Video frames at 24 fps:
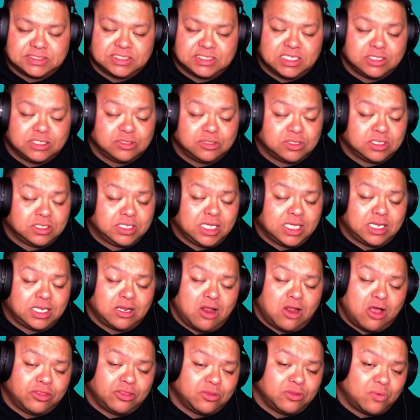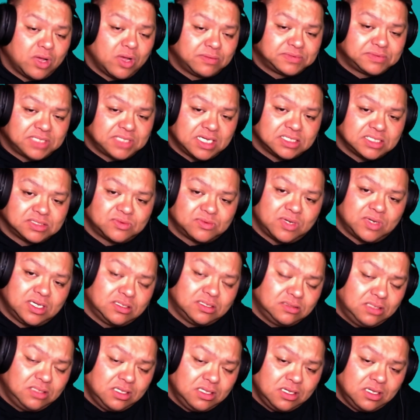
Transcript: Again, you could get it on the website as well.